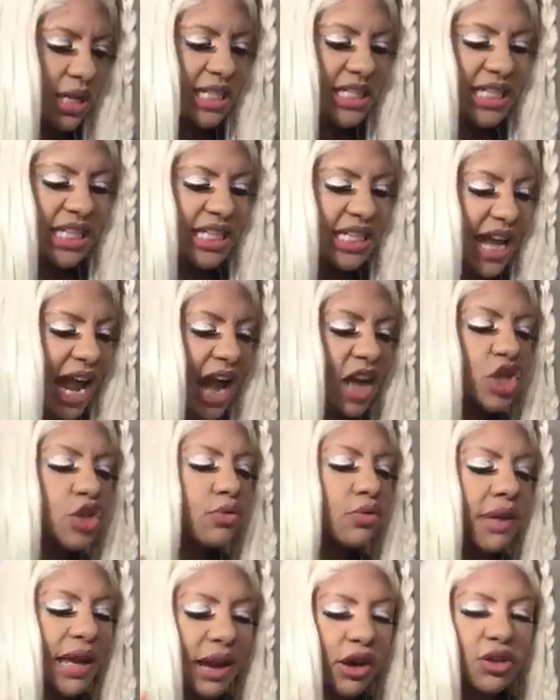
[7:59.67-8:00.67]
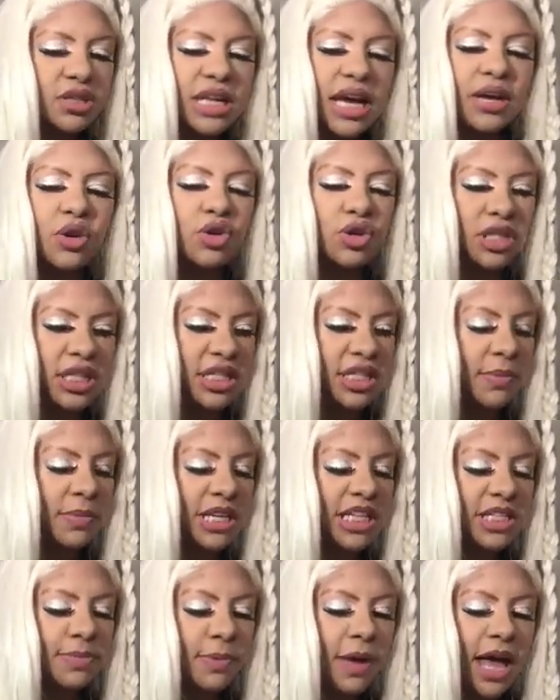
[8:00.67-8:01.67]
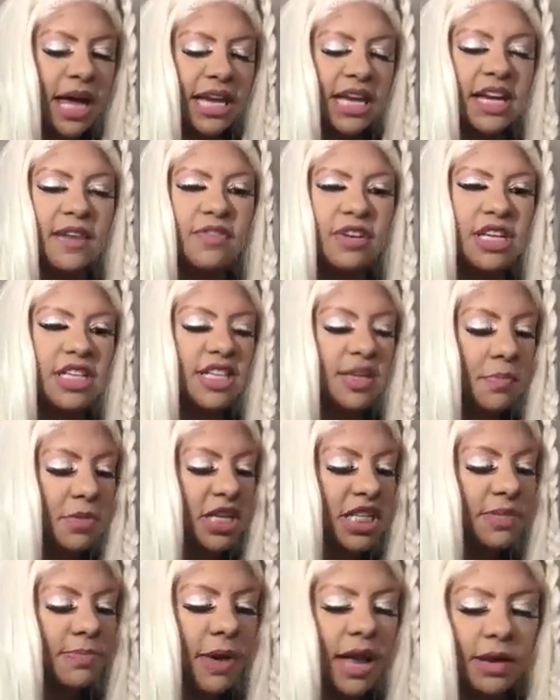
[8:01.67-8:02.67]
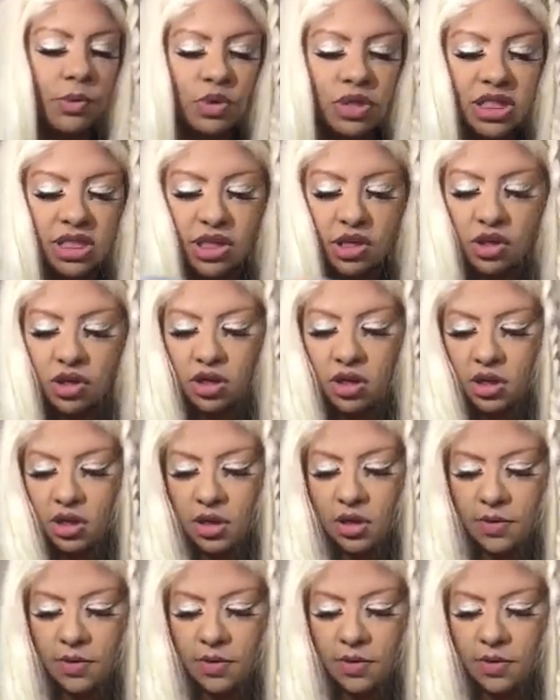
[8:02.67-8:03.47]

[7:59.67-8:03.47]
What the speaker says: Is this an actual air sign, or is this somebody spying? And if it is somebody spying, what's their...